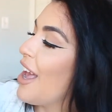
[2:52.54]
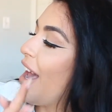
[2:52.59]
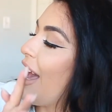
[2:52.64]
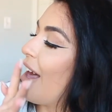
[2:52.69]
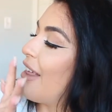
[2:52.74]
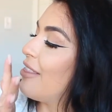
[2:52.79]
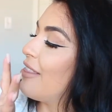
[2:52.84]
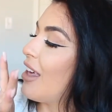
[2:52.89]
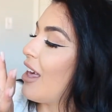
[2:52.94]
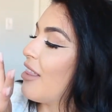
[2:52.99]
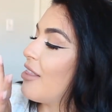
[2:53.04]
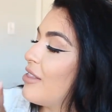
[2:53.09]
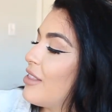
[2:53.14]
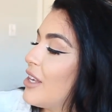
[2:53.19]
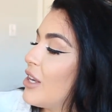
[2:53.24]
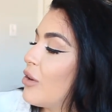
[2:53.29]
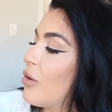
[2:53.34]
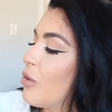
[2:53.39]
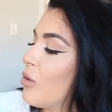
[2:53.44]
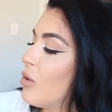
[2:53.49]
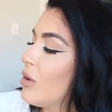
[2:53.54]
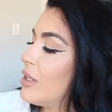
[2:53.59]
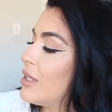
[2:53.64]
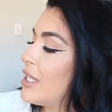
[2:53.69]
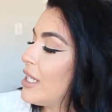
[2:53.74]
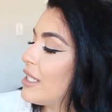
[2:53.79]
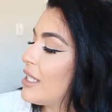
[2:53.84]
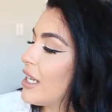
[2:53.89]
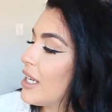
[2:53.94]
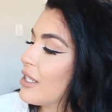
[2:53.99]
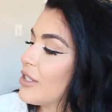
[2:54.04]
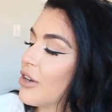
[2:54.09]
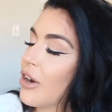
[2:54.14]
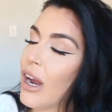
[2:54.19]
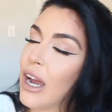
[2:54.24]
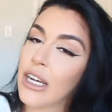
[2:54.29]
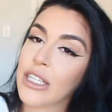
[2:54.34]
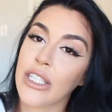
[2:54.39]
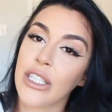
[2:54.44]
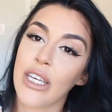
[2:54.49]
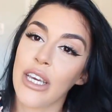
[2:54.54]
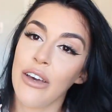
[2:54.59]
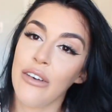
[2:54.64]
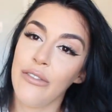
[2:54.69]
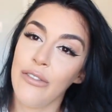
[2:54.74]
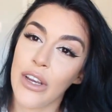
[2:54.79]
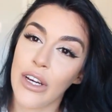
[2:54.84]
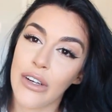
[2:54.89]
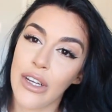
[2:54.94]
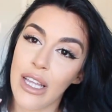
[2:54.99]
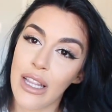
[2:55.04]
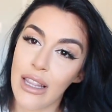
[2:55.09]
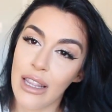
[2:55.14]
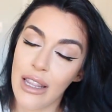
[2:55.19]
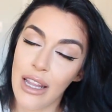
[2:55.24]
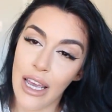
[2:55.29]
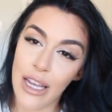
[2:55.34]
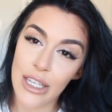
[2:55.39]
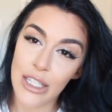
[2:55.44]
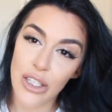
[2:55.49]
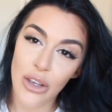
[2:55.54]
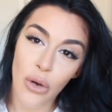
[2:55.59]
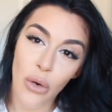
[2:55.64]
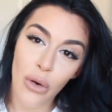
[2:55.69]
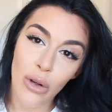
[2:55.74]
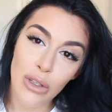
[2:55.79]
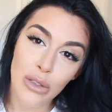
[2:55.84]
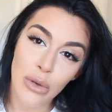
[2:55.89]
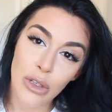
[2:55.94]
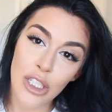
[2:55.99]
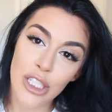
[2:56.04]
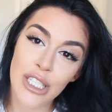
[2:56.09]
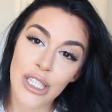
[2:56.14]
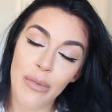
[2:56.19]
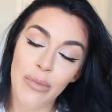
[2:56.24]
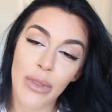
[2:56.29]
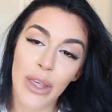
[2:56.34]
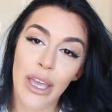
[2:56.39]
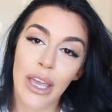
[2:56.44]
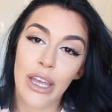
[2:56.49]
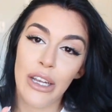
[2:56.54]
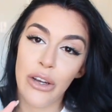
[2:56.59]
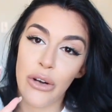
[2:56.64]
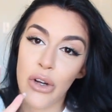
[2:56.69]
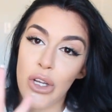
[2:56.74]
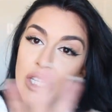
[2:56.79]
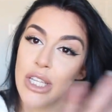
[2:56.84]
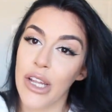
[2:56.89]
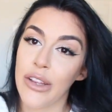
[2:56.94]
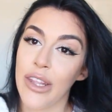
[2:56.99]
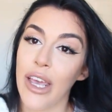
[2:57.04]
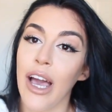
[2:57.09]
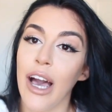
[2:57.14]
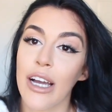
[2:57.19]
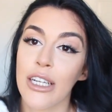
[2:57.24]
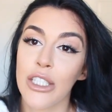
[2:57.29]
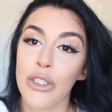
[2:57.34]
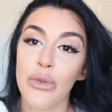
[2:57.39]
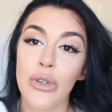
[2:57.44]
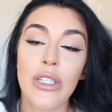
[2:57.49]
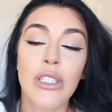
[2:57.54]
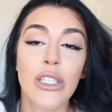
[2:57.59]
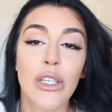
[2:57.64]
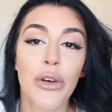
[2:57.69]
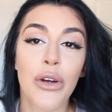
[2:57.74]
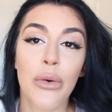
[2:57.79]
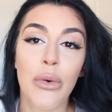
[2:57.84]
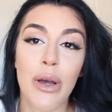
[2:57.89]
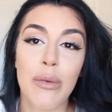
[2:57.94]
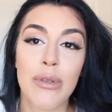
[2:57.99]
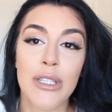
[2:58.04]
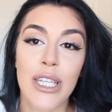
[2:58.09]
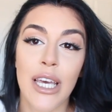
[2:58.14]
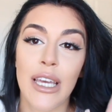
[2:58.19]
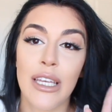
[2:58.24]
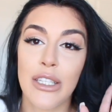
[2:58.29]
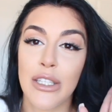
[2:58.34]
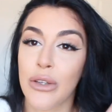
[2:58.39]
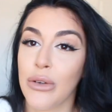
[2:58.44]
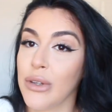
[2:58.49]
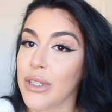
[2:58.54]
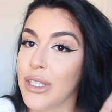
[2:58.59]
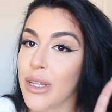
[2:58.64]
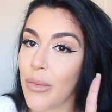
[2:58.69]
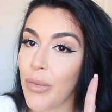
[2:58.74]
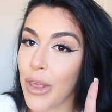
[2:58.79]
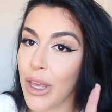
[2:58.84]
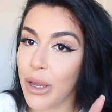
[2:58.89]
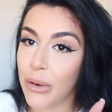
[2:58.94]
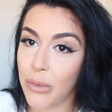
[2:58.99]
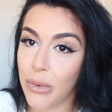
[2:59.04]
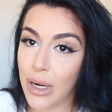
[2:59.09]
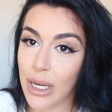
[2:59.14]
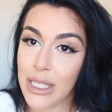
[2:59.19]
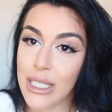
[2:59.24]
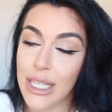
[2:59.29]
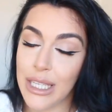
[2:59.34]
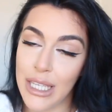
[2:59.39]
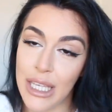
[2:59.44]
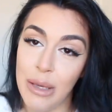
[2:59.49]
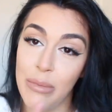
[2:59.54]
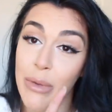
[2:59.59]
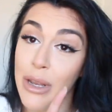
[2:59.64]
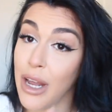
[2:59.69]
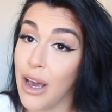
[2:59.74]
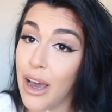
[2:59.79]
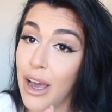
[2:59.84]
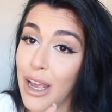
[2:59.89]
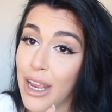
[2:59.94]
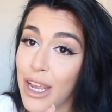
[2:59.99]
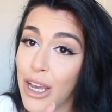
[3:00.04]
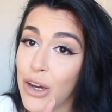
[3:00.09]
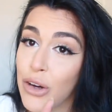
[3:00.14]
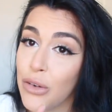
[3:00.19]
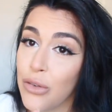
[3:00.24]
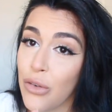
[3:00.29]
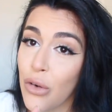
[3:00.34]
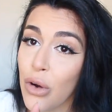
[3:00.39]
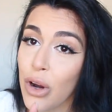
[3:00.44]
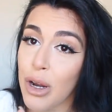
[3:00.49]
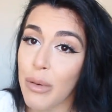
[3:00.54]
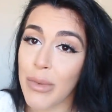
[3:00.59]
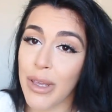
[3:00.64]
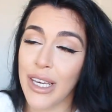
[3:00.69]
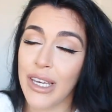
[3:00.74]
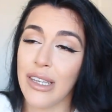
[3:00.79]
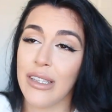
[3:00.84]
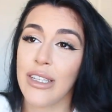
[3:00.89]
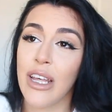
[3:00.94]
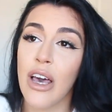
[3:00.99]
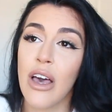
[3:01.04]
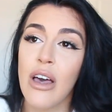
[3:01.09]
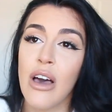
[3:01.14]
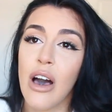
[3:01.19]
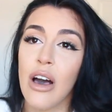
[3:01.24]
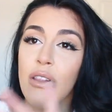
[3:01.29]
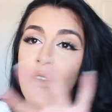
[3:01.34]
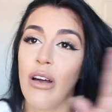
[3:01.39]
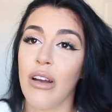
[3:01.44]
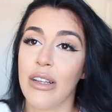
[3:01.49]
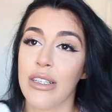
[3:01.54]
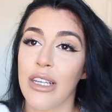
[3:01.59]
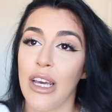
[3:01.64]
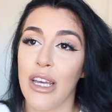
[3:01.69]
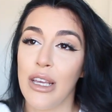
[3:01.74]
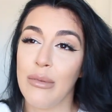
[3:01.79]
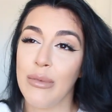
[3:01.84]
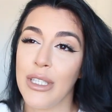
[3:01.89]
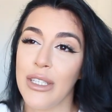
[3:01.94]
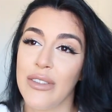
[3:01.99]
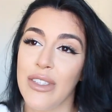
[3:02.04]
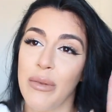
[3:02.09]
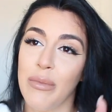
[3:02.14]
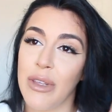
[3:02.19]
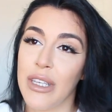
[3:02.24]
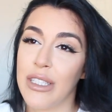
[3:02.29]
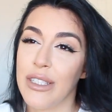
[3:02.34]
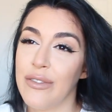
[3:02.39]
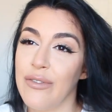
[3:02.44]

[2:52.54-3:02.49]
and then the gold details are actually a very light gold, which is something I noticed on the actual Dior website, so it's something I wanted to keep an eye out for, because a lot of times if something's